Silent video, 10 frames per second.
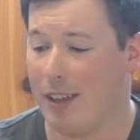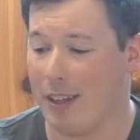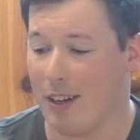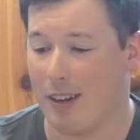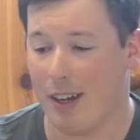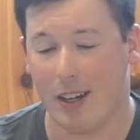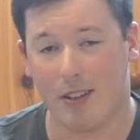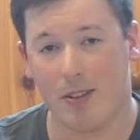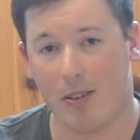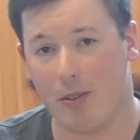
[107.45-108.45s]
They are not
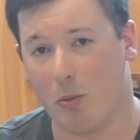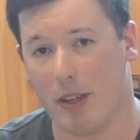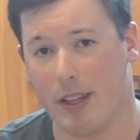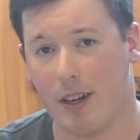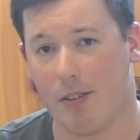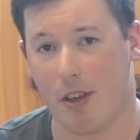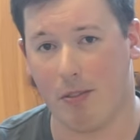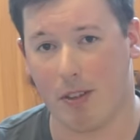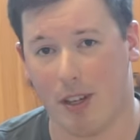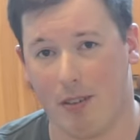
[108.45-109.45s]
included with the
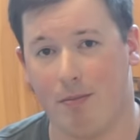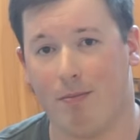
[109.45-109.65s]
airsoft gun.